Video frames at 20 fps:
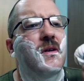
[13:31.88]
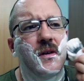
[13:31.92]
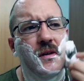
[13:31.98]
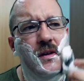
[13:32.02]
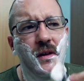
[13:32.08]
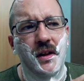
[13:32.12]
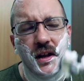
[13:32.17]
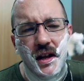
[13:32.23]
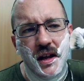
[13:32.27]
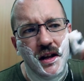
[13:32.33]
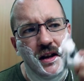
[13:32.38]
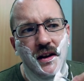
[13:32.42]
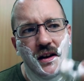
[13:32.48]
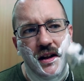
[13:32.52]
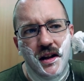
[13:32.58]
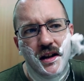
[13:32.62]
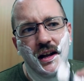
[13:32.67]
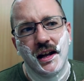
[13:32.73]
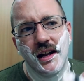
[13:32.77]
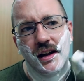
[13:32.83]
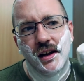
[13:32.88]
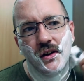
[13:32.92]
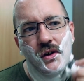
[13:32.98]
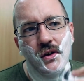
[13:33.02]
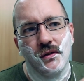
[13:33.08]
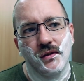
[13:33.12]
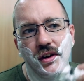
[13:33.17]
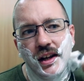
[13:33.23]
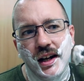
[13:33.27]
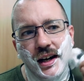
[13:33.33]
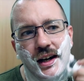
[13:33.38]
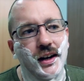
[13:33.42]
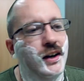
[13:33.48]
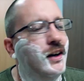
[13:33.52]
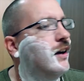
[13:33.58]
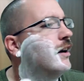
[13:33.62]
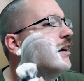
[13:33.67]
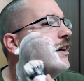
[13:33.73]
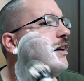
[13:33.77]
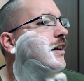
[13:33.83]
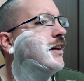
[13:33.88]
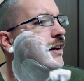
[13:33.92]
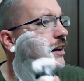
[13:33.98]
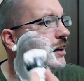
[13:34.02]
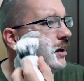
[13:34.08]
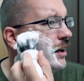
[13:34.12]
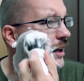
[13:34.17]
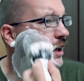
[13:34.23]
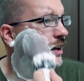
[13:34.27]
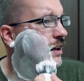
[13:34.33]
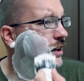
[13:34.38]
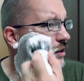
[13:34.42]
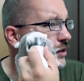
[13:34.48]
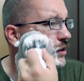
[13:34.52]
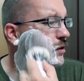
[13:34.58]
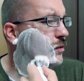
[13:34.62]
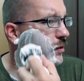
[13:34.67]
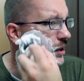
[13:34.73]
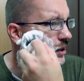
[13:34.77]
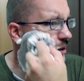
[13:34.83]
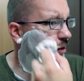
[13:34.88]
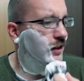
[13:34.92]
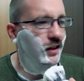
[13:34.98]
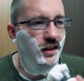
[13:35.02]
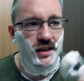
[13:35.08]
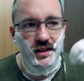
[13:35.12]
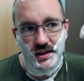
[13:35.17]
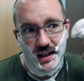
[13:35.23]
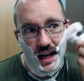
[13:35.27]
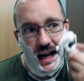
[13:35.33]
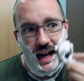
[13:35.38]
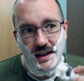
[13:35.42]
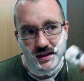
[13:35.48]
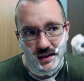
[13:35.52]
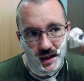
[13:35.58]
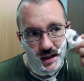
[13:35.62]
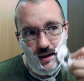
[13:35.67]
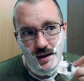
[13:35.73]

then head on over there to Whisker Assassin.